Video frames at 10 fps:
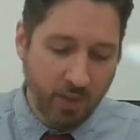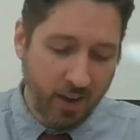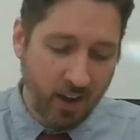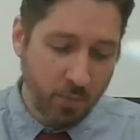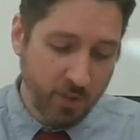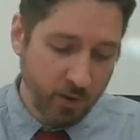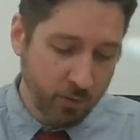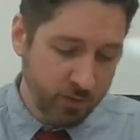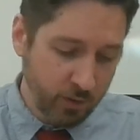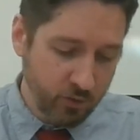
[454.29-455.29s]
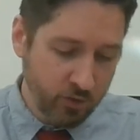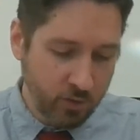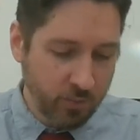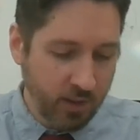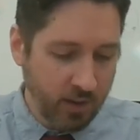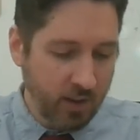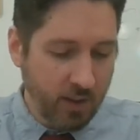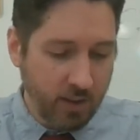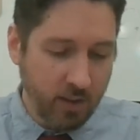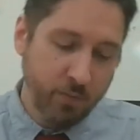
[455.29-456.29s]
That hypothetical syllogism, that
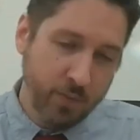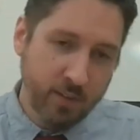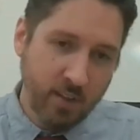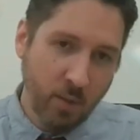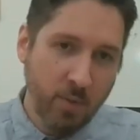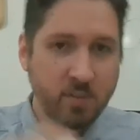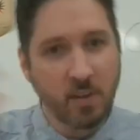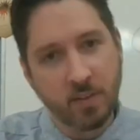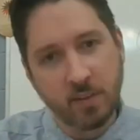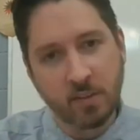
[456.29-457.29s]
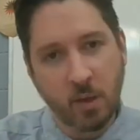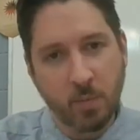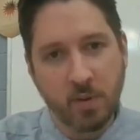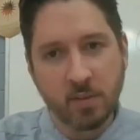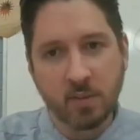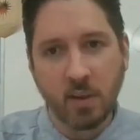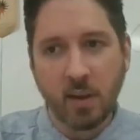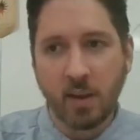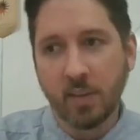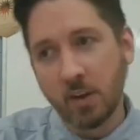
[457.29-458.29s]
if this happens, then this happens,
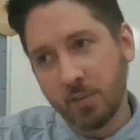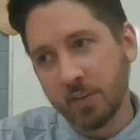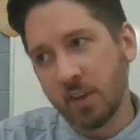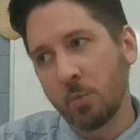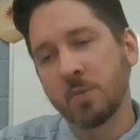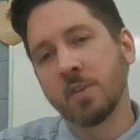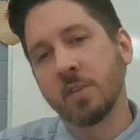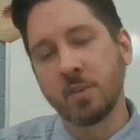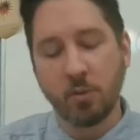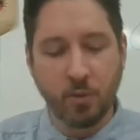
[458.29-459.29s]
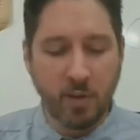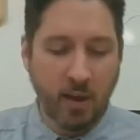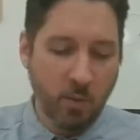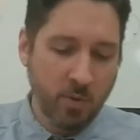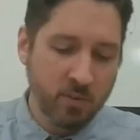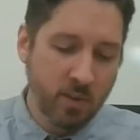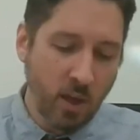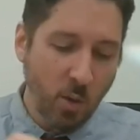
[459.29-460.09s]
and then if this happens and this other thing happens,